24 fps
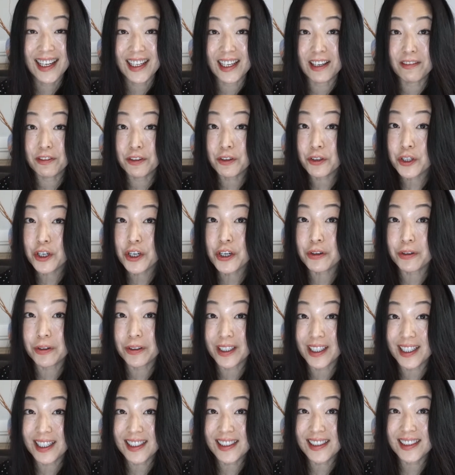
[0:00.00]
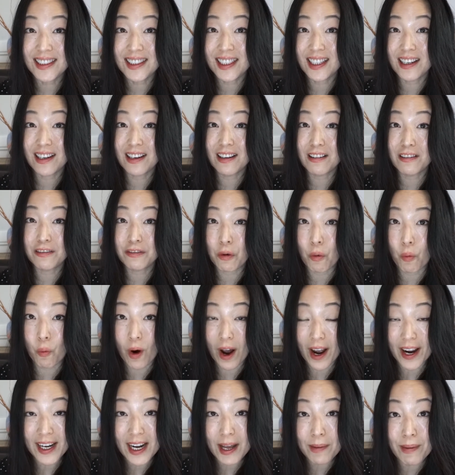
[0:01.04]
If you're curious of
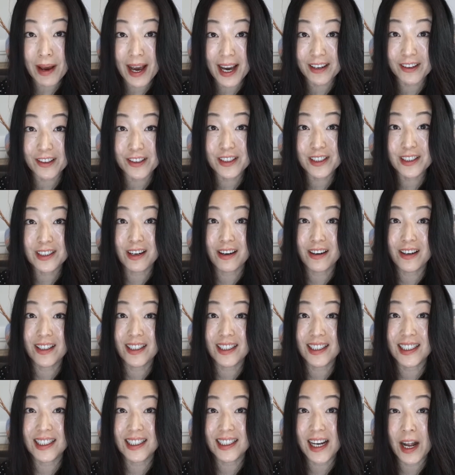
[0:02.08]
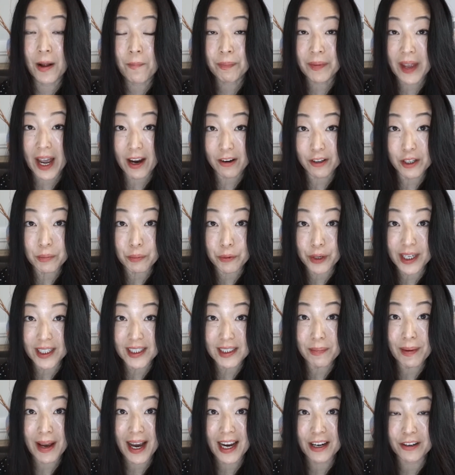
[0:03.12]
why that pattern started, how to break
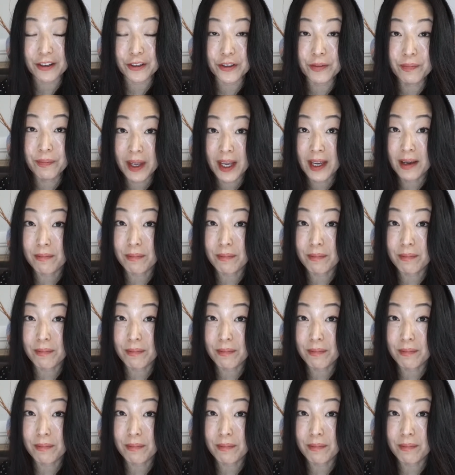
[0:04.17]
the pattern,